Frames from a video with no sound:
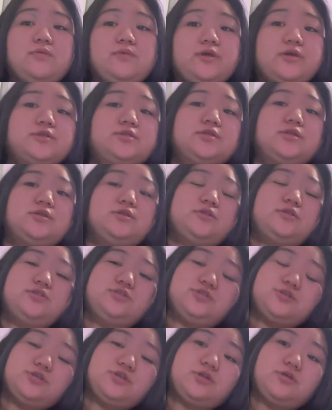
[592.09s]
Rex and
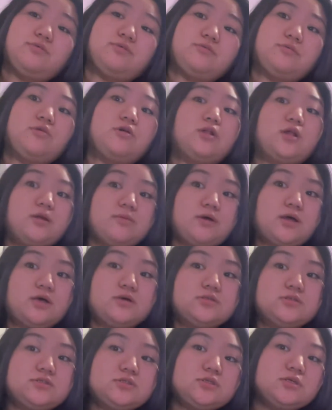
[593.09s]
Julian from the
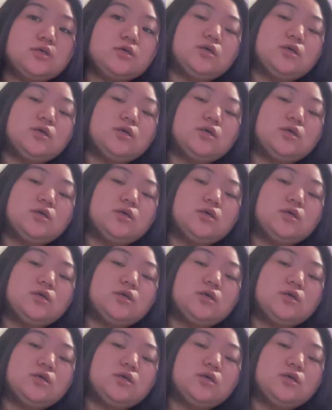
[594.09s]
clubhouse.